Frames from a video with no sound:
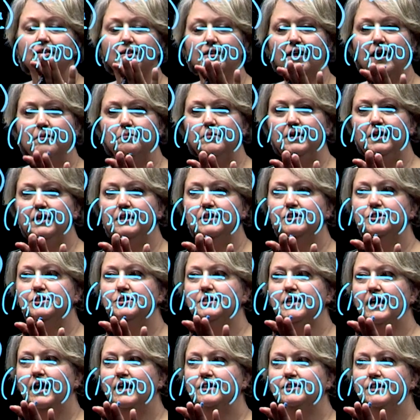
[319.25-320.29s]
That means
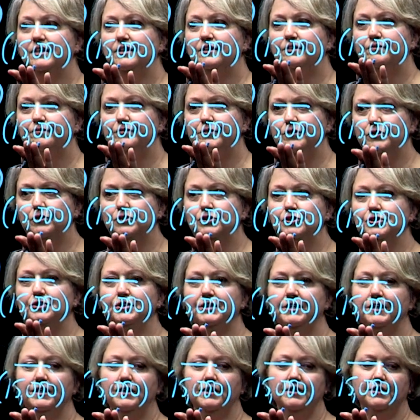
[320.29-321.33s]
that in future
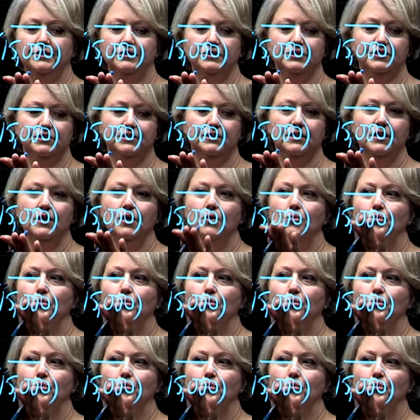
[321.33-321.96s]
years,